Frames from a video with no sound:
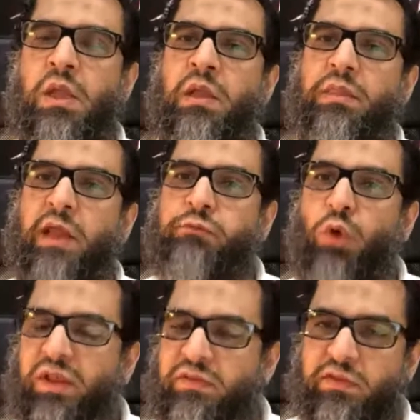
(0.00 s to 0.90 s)
that
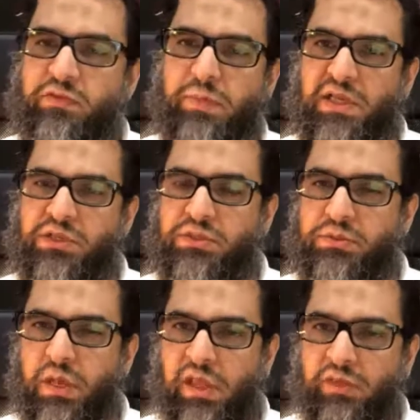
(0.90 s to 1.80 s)
what is the speech?
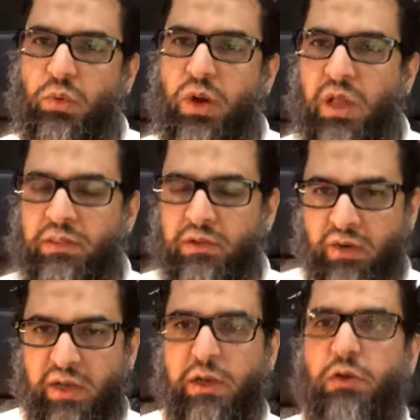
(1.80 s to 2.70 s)
Is Quran
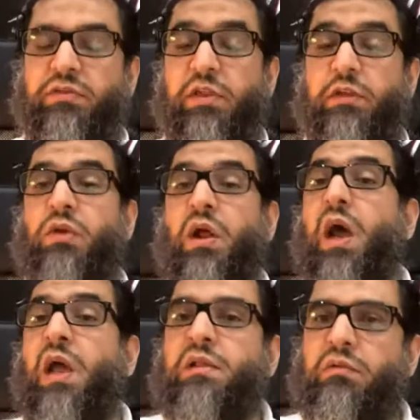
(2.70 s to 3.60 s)
created or is Quran
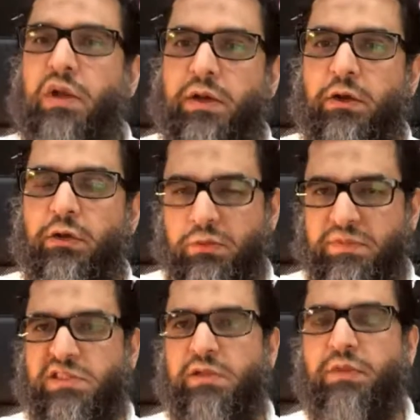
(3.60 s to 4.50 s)
uncreated? And
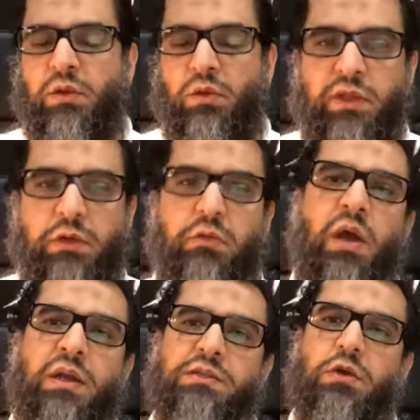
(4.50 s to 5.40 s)
obviously we know the
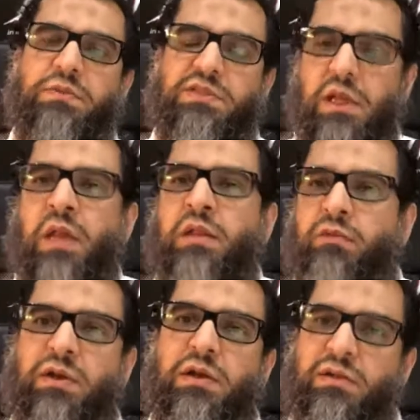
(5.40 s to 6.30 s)
Quran is obviously
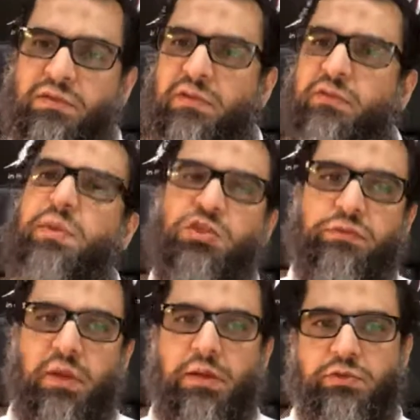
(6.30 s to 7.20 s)
uncreated. It's the speech of
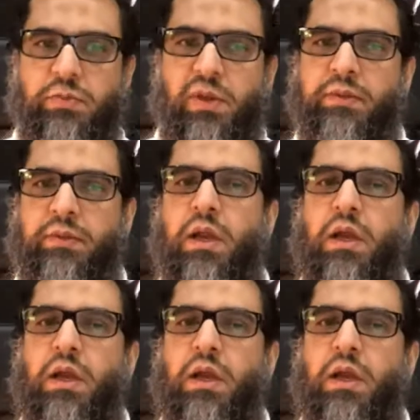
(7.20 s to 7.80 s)
Allah subhanahu wa ta'ala.